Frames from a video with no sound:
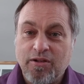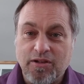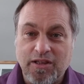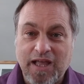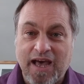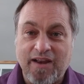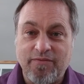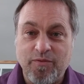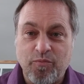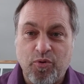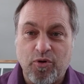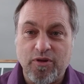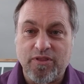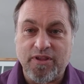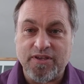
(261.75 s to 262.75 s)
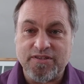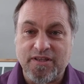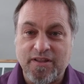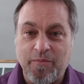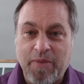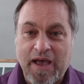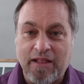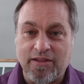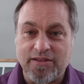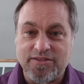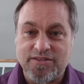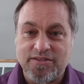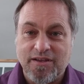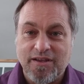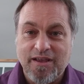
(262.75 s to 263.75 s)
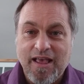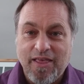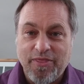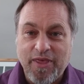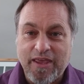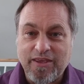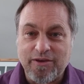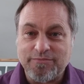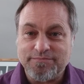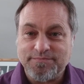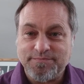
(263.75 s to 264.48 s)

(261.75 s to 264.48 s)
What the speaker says: A lot of important things on the ballots. Thank you.